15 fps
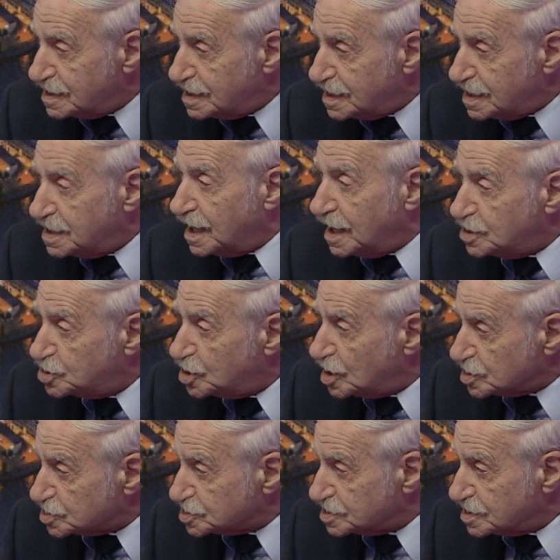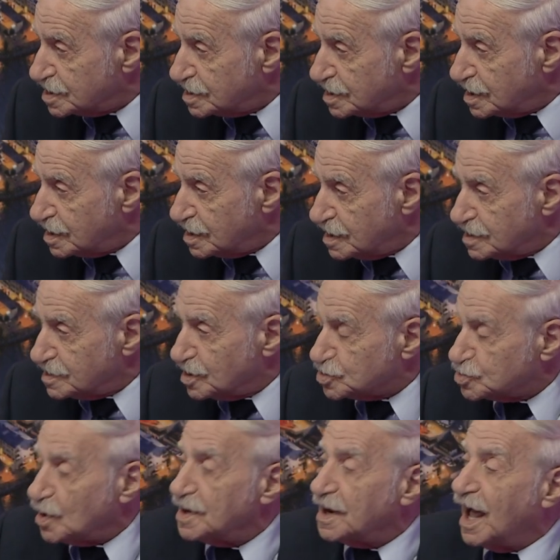in 8 years. Mm. The
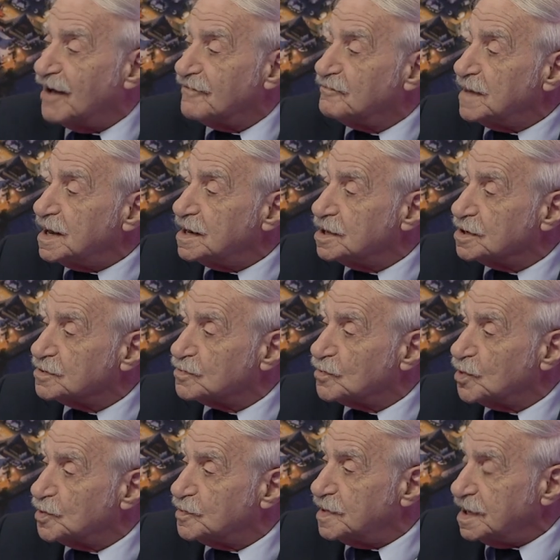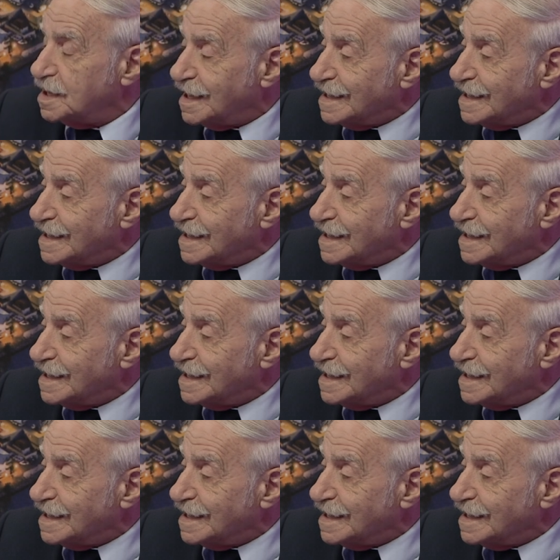2.5 million would be